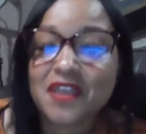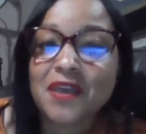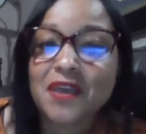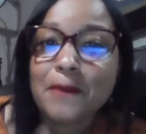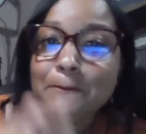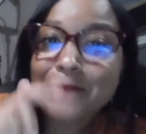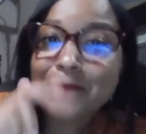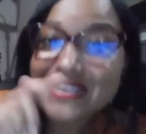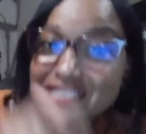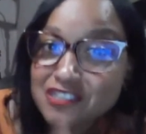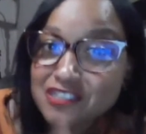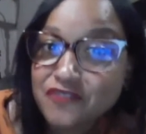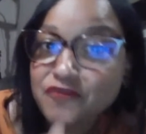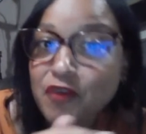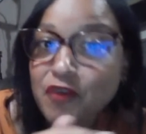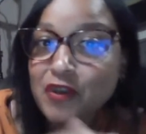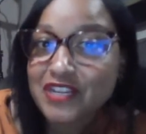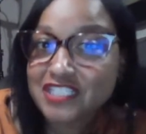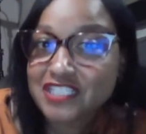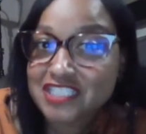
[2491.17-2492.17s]
Mr.
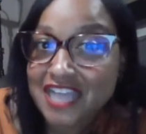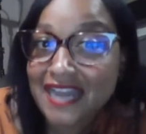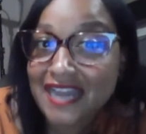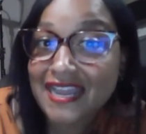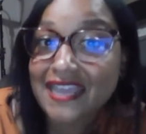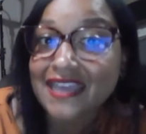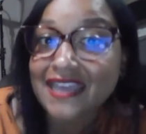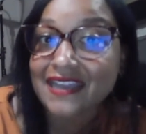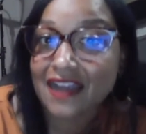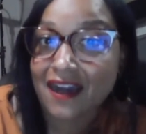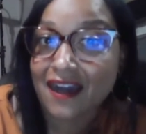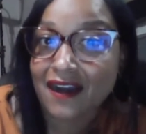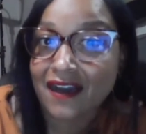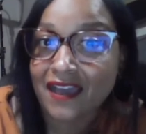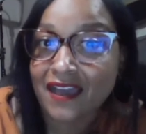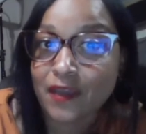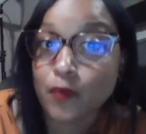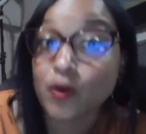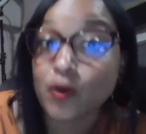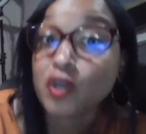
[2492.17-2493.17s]
Photogenic and I
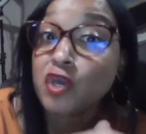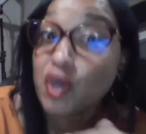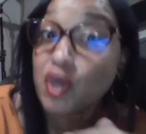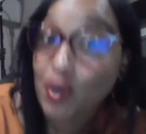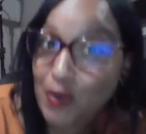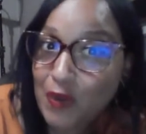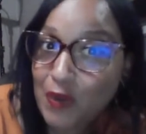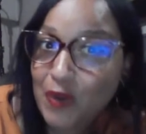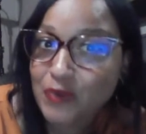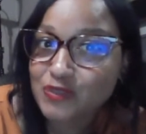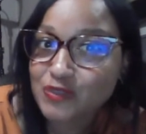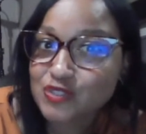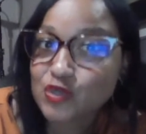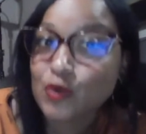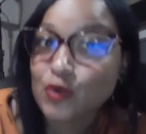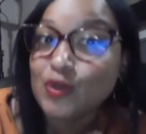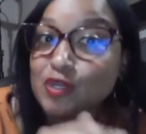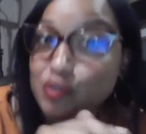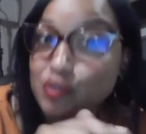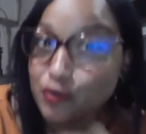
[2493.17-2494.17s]
were co-hosts
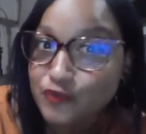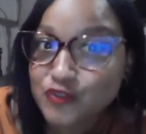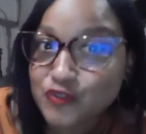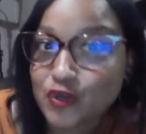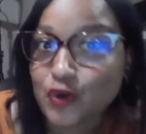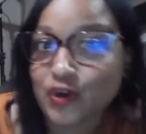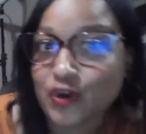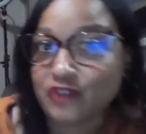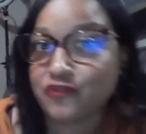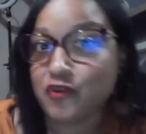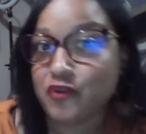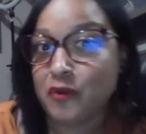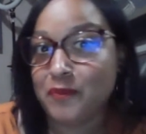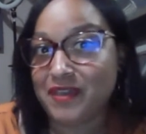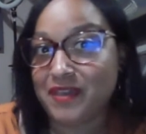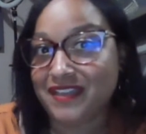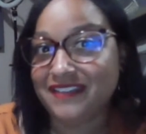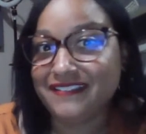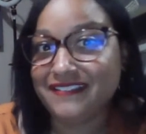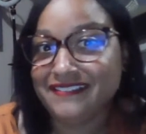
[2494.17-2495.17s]
on Youth Talk for a bit.